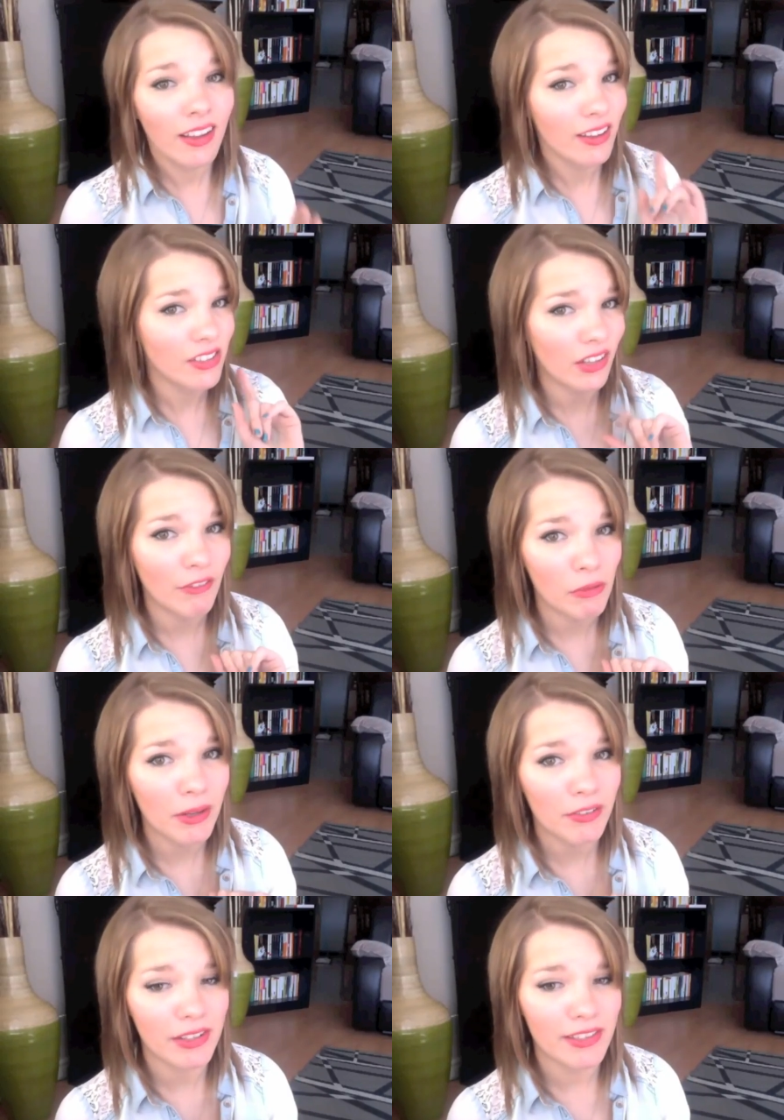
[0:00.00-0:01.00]
until
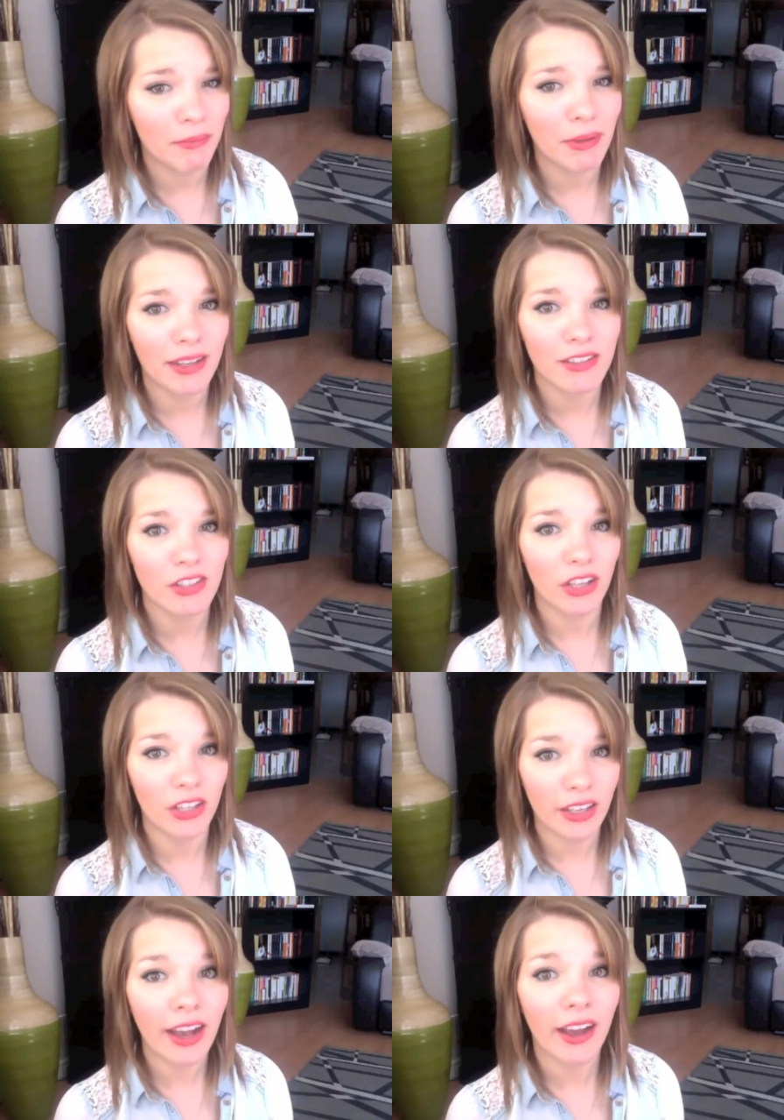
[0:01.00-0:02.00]
everybody reads it because
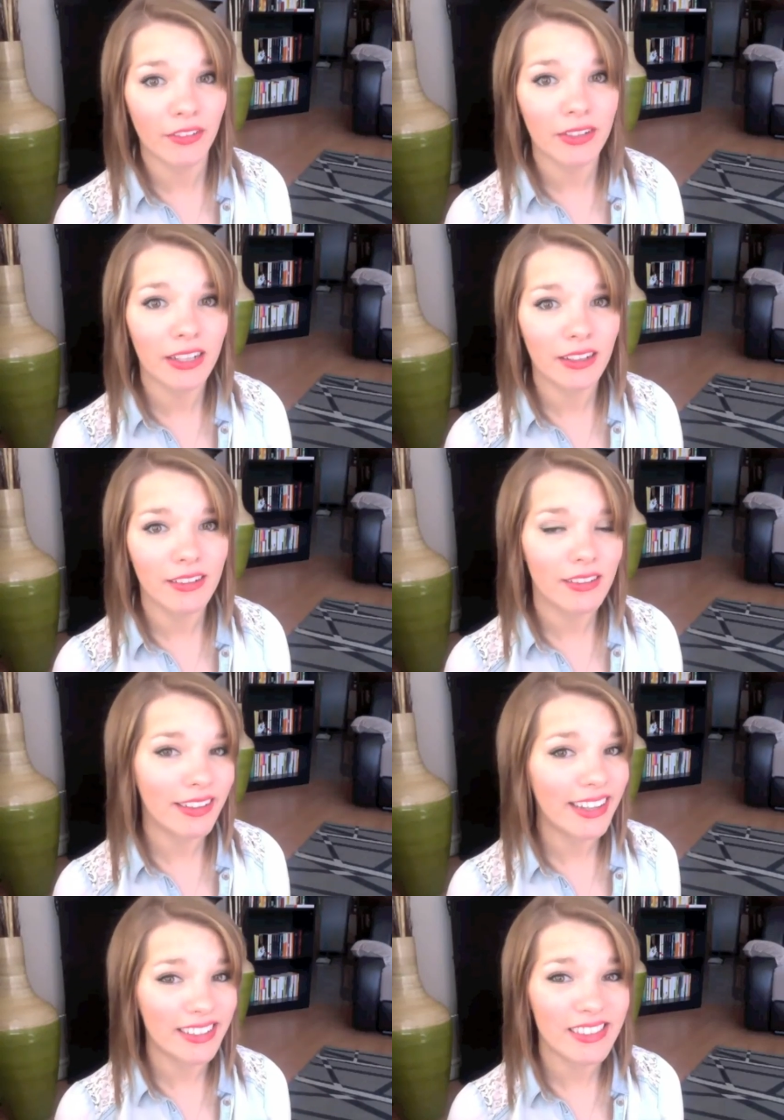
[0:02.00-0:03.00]
you gotta read it.
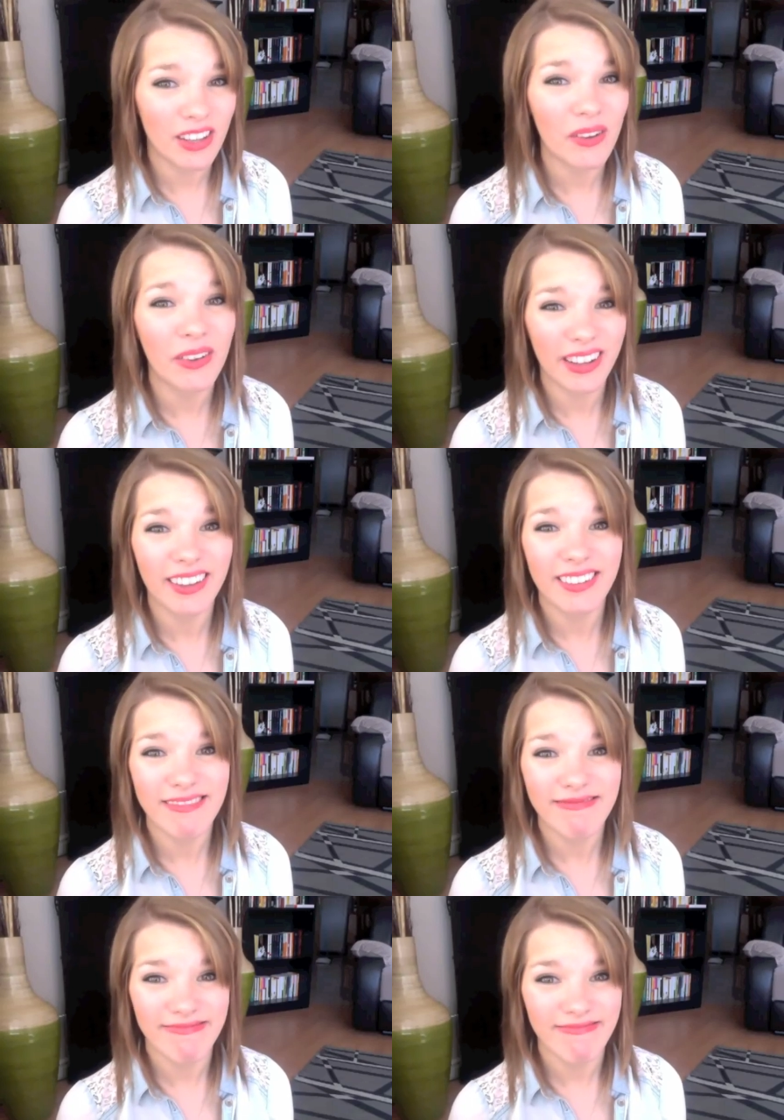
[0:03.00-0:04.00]
It's so good.
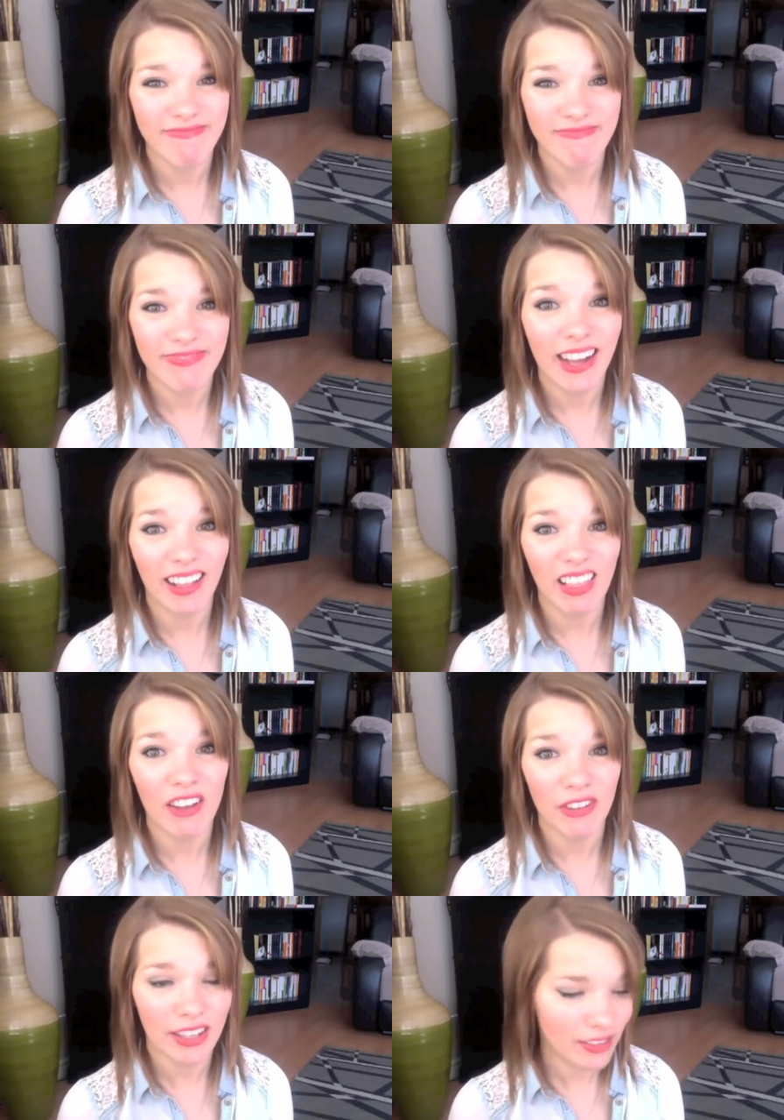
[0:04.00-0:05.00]
I
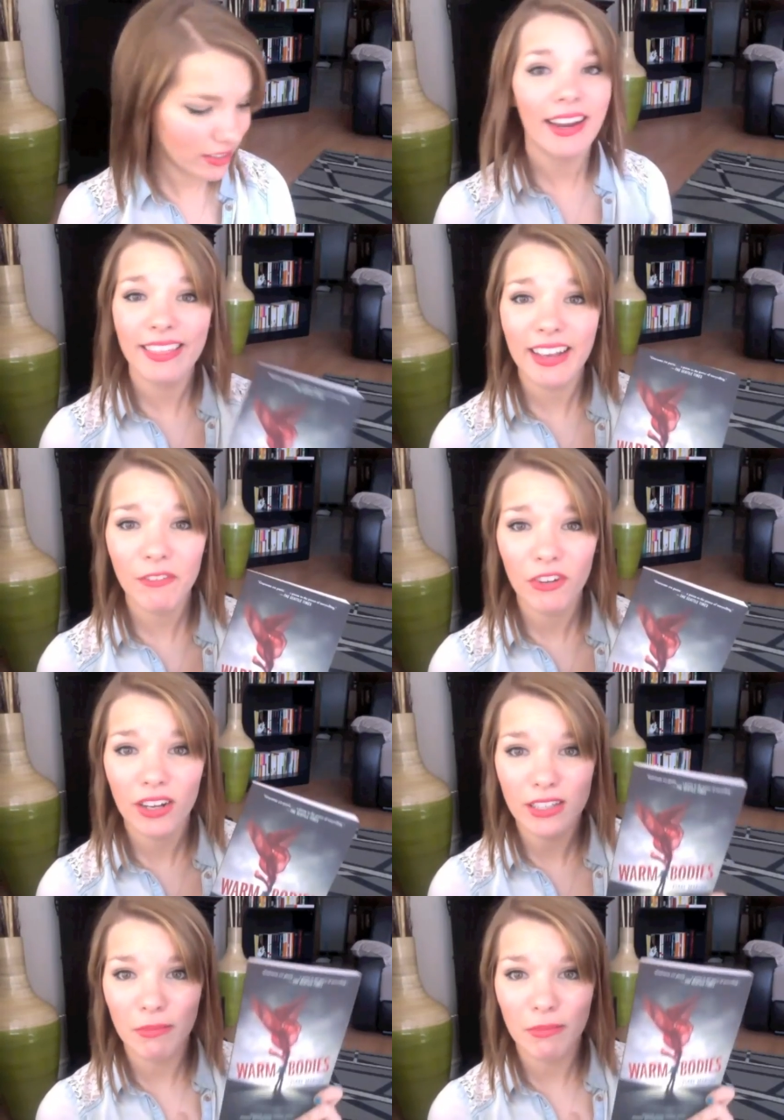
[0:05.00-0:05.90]
love it. And I think I forgot to